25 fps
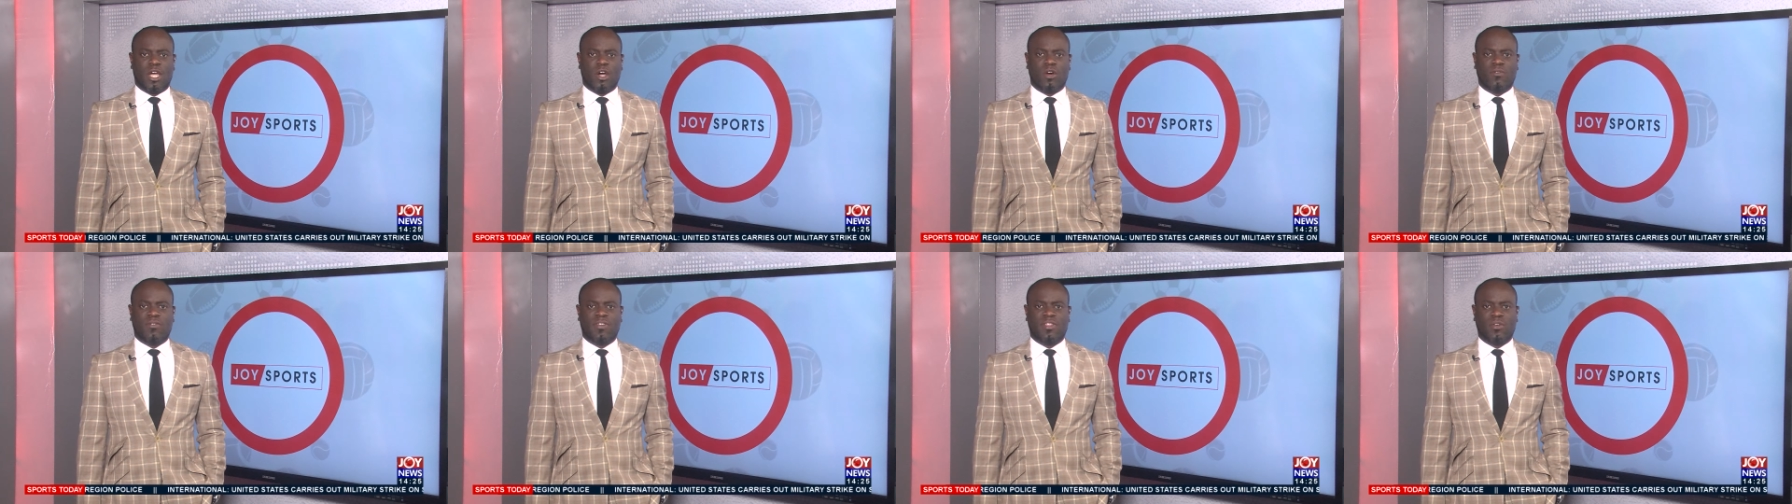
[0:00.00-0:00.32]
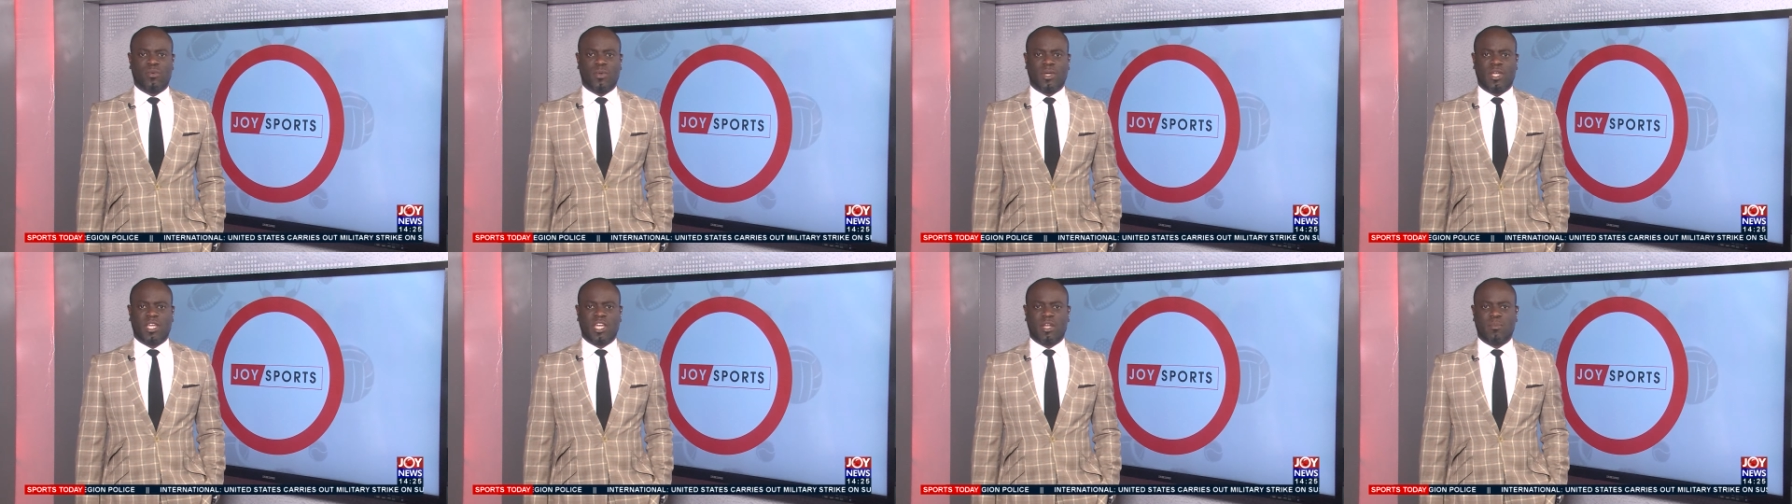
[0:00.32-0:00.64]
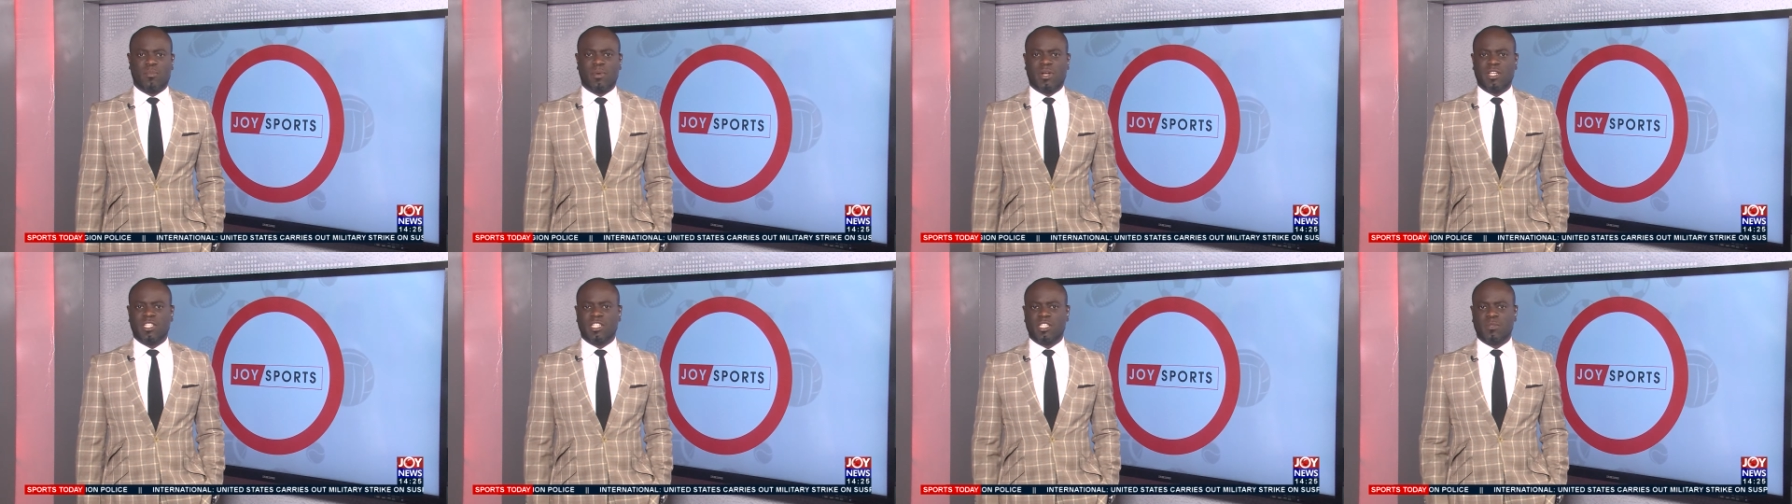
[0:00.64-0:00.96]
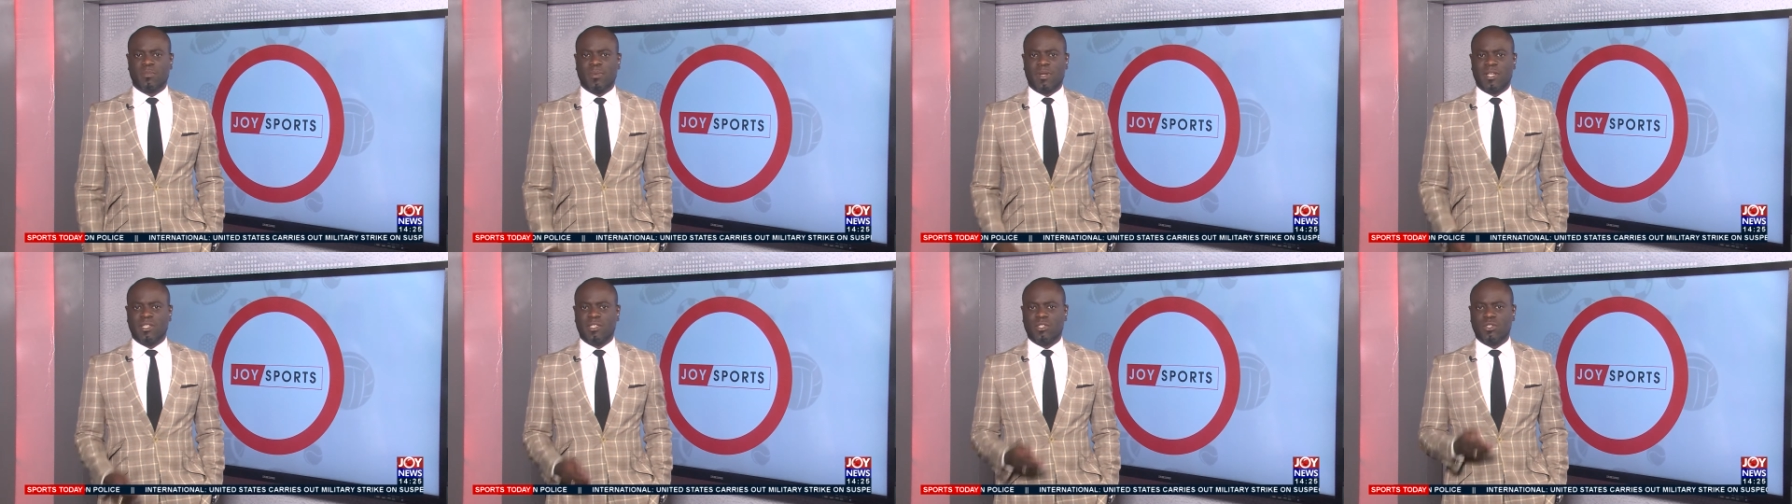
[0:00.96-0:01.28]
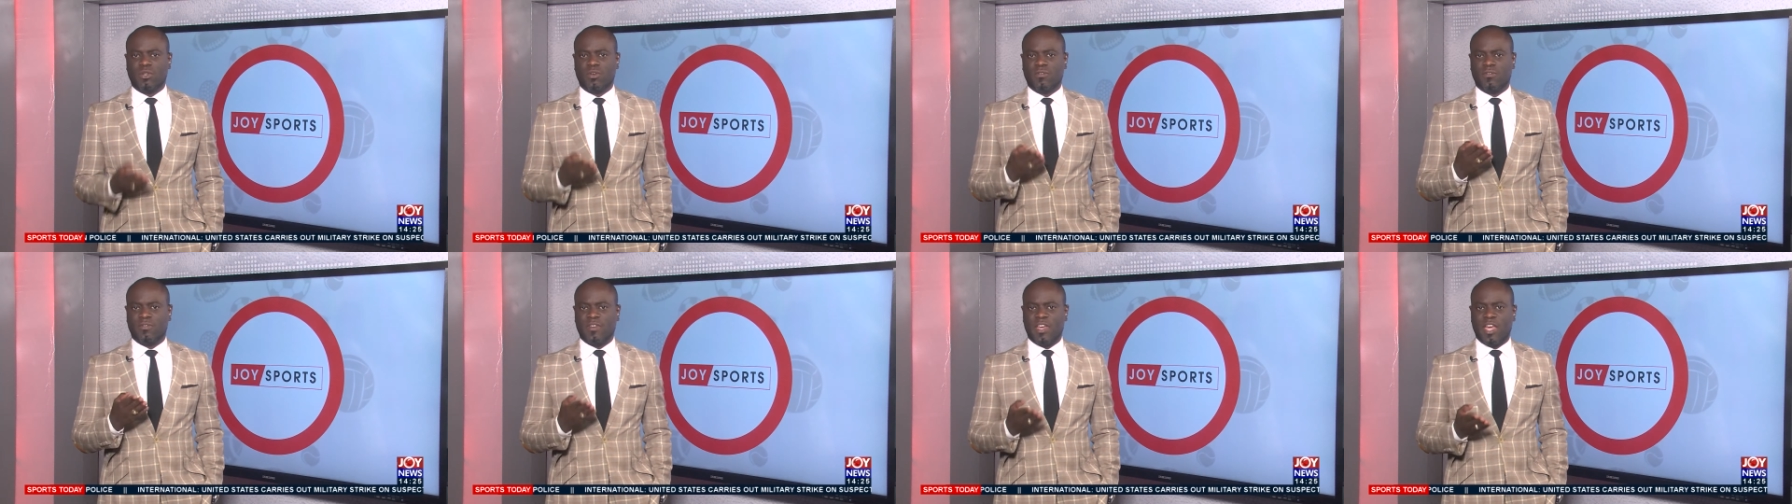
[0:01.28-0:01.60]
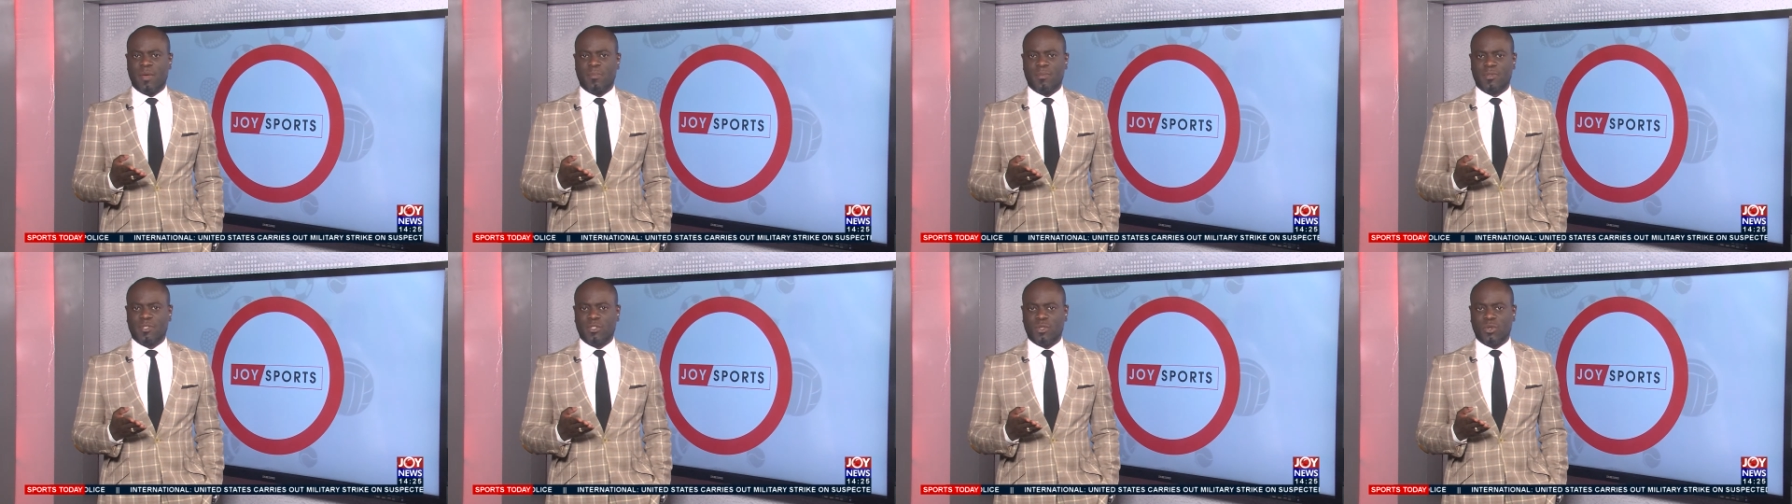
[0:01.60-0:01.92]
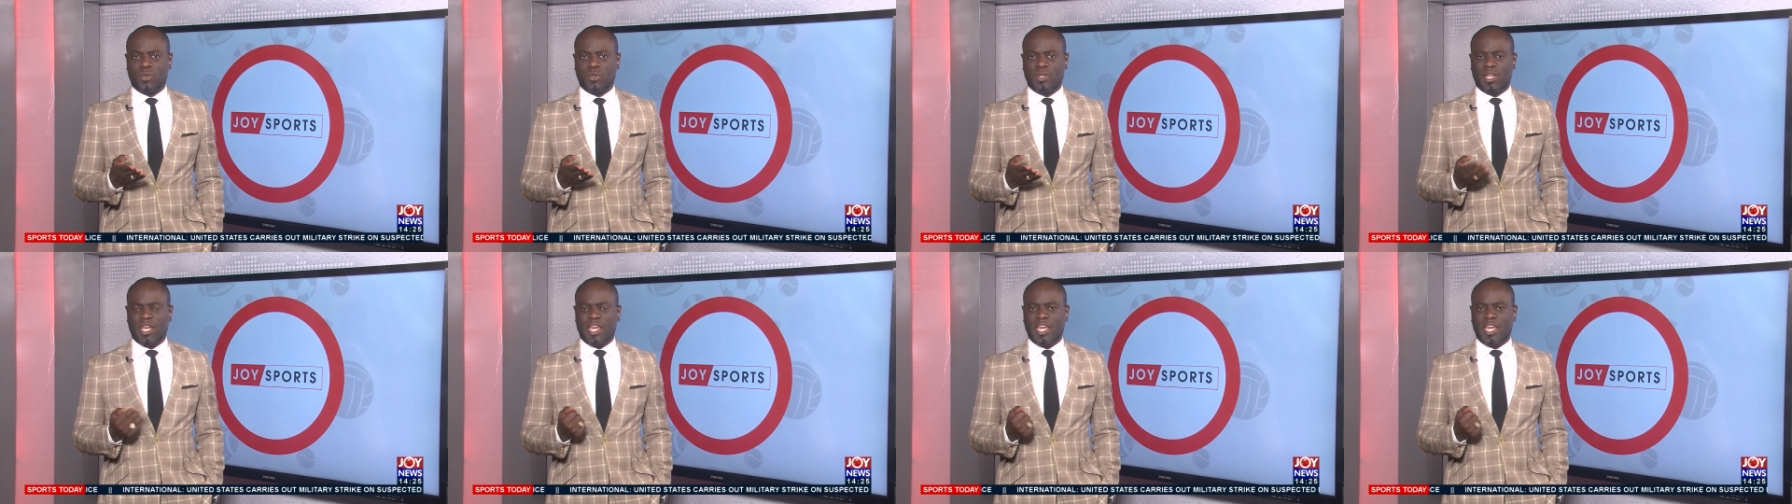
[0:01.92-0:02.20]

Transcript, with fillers: Now, over the weekend, participants of episode